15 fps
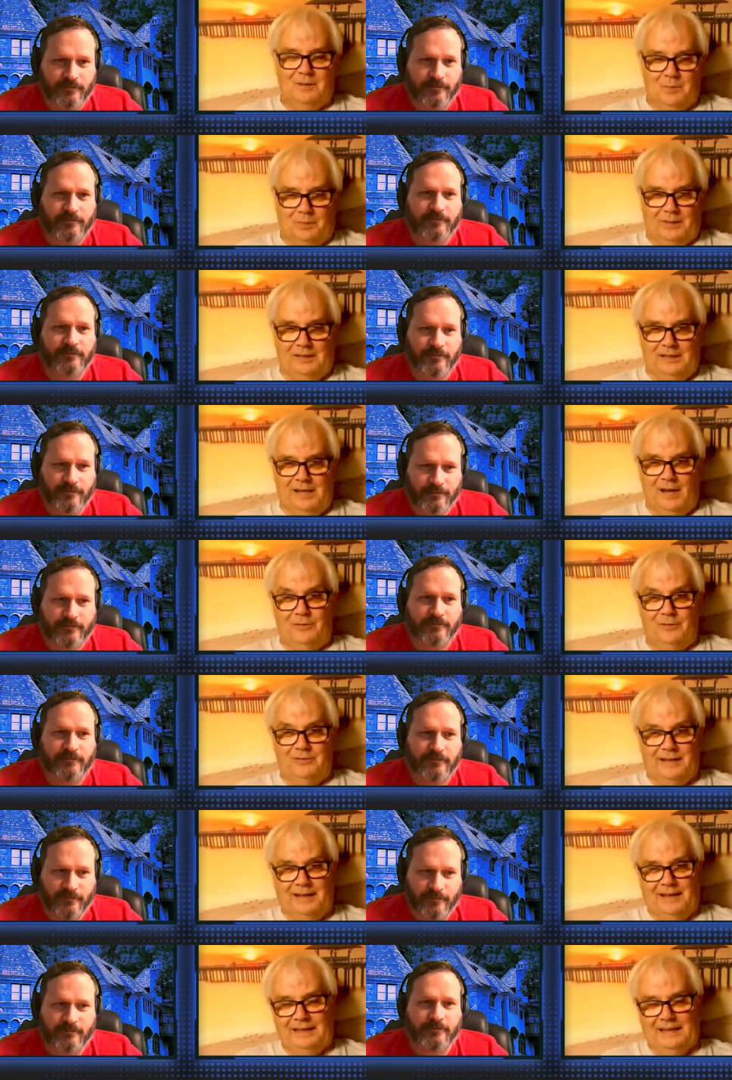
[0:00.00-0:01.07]
Speaker 1: PDF of
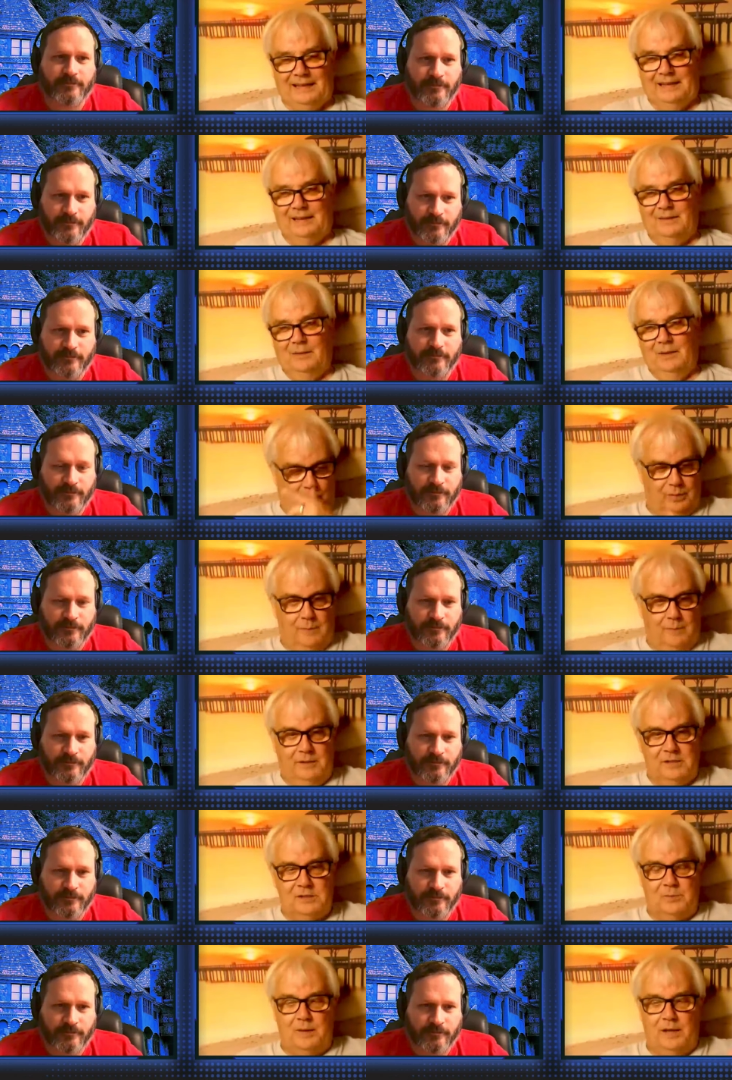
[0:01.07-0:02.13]
it.
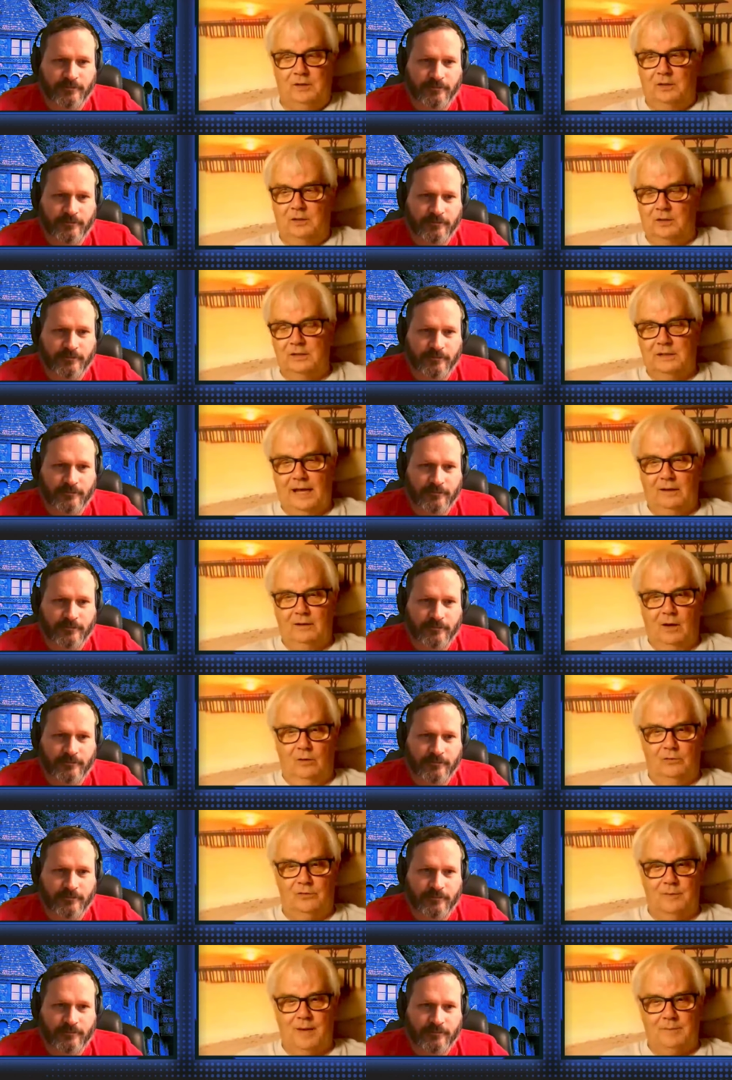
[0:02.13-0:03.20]
Premonition Man, you can
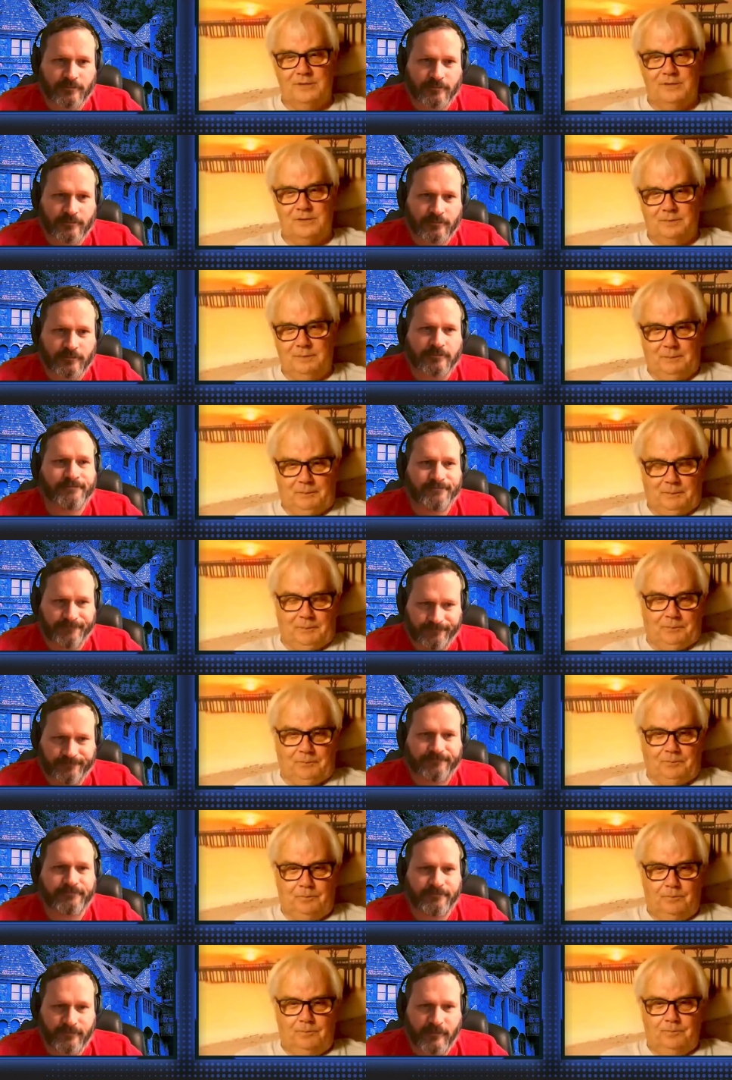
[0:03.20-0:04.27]
download from Amazon.
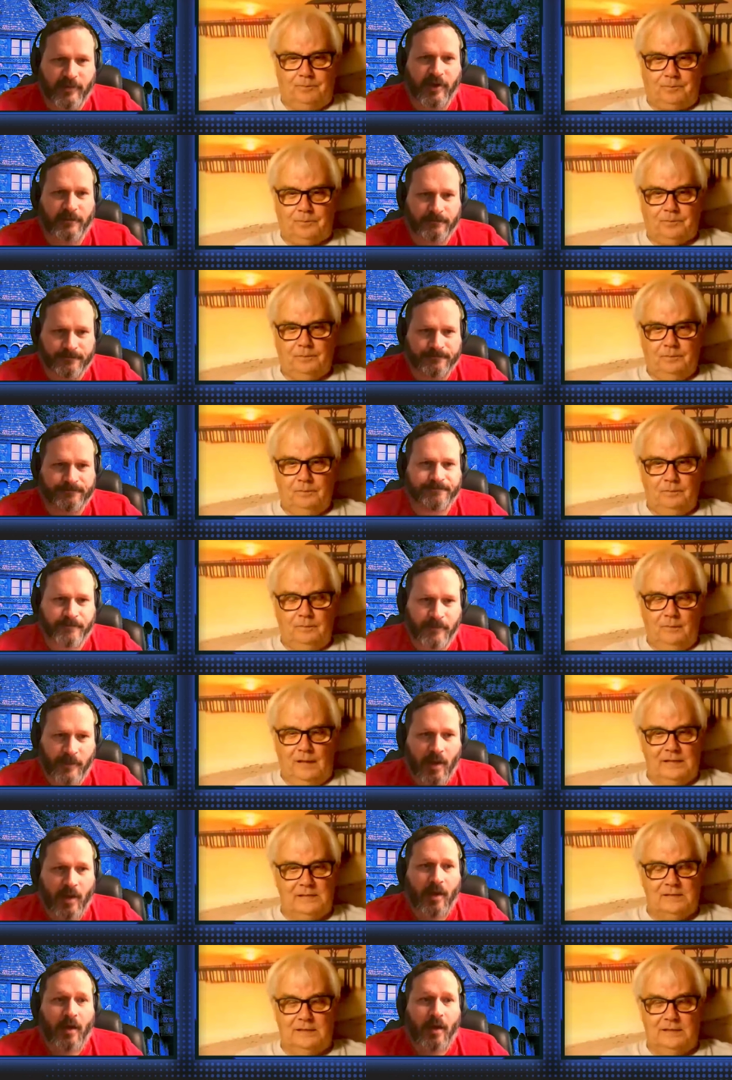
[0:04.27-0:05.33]
Speaker 2: Yeah,
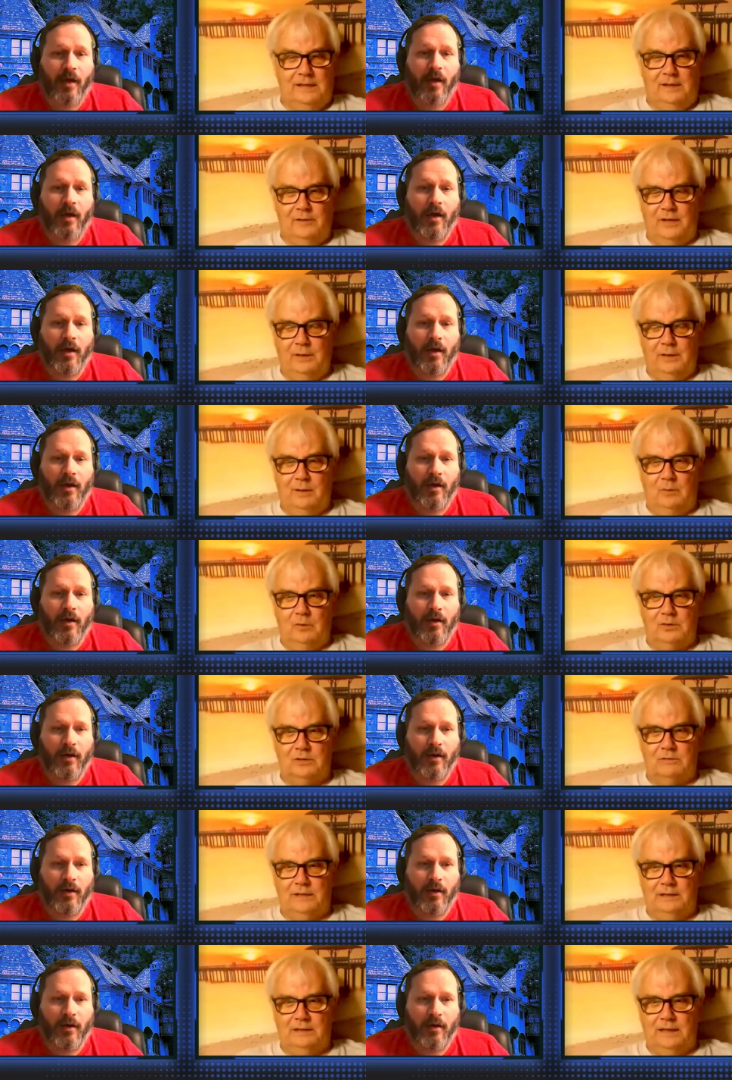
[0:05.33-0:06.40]
Speaker 1: that's there if anyone wants
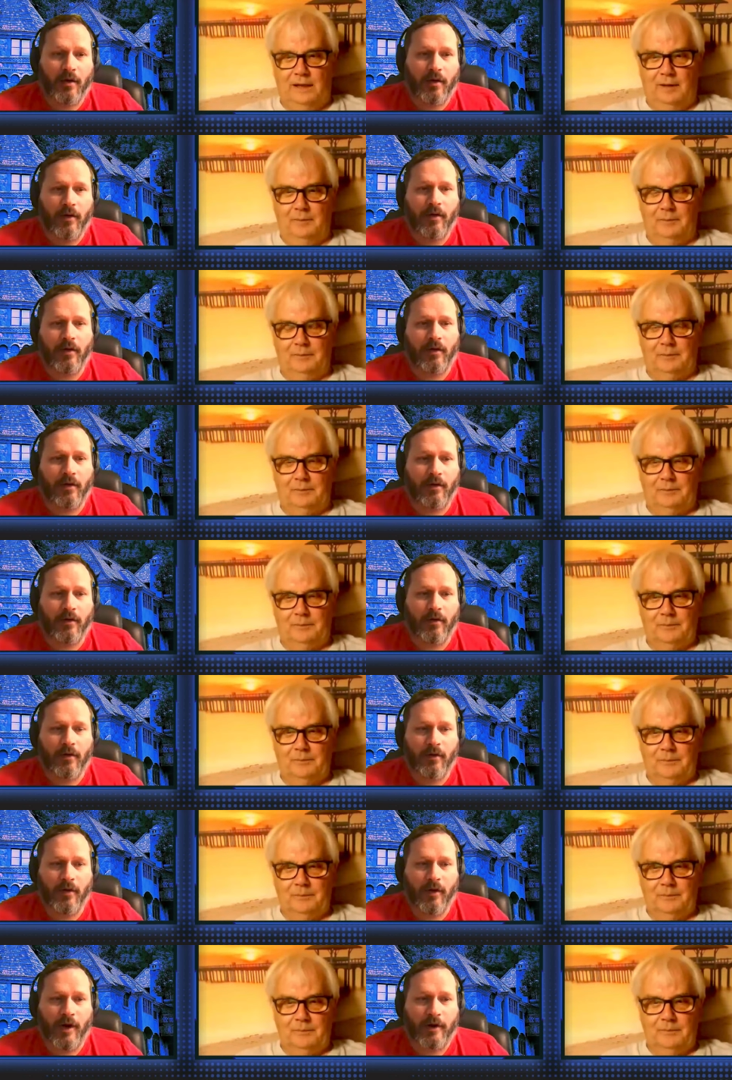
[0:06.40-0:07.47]
to read that.
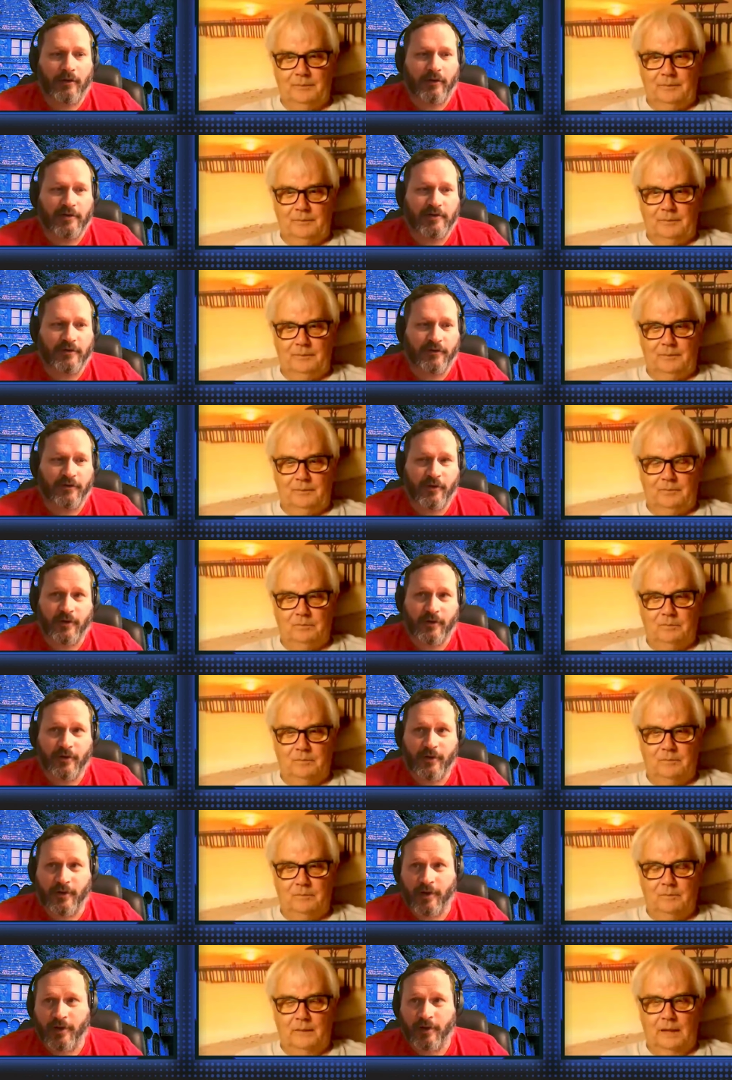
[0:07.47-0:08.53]
Speaker 2: All right, Christopher,
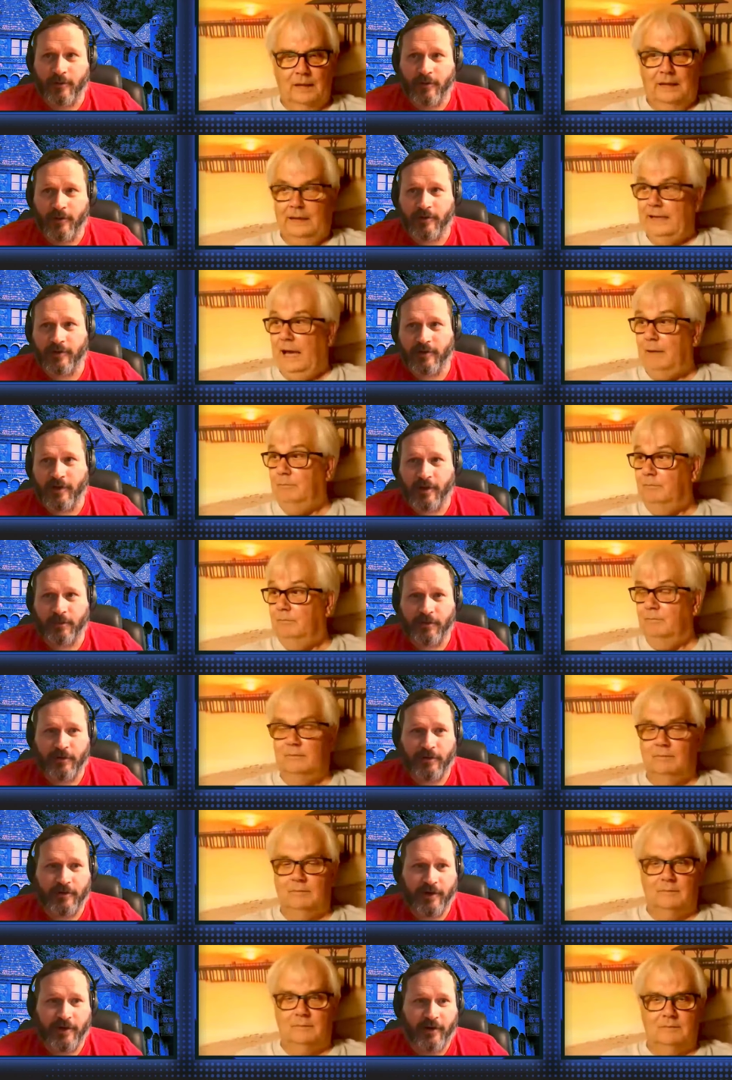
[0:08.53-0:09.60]
I don't want to take up
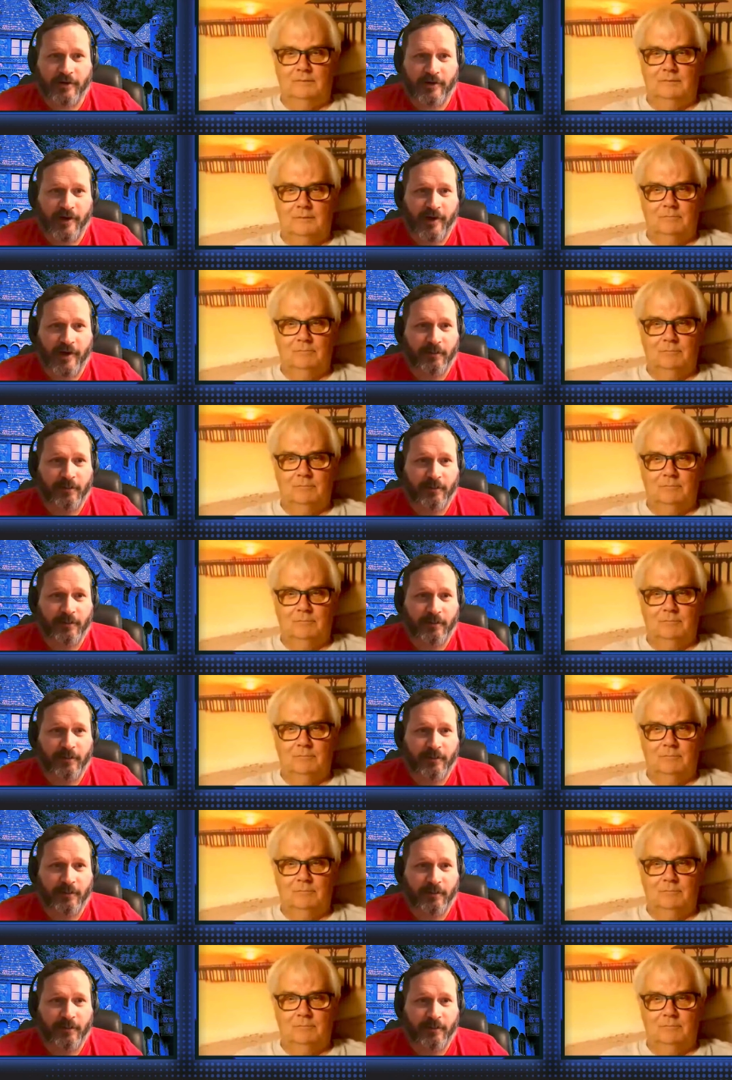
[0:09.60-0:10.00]
your entire day,